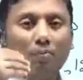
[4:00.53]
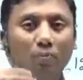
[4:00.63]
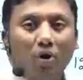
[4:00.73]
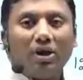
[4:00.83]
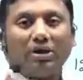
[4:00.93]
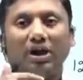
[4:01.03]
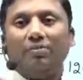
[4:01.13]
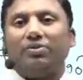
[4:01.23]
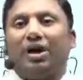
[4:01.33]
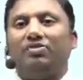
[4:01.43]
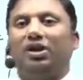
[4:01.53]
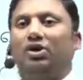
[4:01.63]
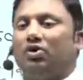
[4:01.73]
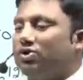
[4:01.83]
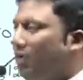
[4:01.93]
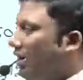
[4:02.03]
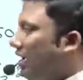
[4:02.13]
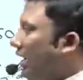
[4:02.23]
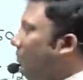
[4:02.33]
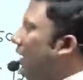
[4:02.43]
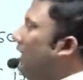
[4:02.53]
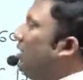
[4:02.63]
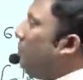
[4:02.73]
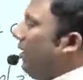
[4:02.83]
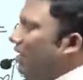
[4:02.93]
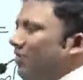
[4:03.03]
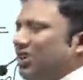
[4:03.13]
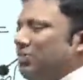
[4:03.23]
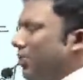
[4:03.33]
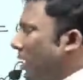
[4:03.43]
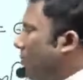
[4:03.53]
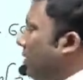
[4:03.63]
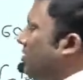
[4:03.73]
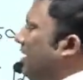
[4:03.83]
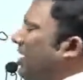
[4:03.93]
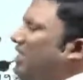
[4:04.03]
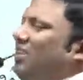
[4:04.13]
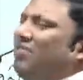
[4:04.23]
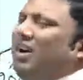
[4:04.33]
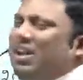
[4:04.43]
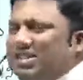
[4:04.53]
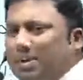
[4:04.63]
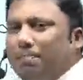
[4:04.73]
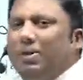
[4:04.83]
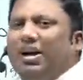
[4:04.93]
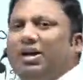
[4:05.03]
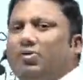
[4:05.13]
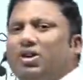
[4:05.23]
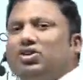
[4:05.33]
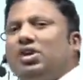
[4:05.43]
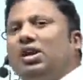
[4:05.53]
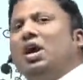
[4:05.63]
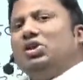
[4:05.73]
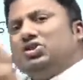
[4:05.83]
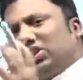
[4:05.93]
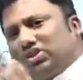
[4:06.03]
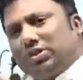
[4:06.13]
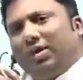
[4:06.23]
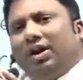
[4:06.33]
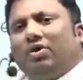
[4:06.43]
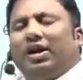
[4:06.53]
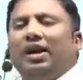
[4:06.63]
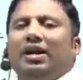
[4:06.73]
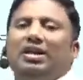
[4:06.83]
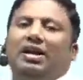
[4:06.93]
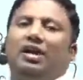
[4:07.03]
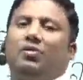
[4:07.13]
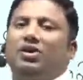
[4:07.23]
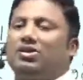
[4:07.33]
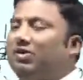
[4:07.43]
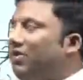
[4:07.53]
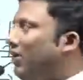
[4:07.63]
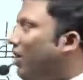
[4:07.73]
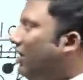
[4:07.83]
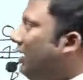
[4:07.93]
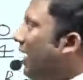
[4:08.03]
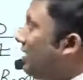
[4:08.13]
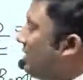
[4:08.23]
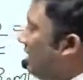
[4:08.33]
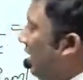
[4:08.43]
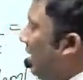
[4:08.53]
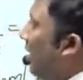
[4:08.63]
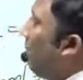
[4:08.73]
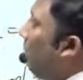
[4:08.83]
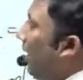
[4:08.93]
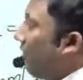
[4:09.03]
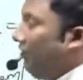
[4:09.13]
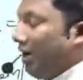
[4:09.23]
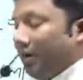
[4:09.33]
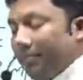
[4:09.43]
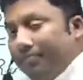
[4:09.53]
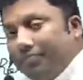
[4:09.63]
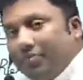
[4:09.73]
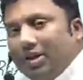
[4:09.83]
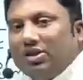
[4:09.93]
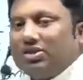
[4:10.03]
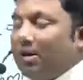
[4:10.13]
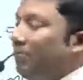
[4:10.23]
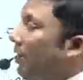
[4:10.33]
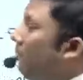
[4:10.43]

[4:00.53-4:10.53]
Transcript: more time than the usual time. In the previous problems, it is a very simple equation. Just by looking at the equation, we got the answer. But for some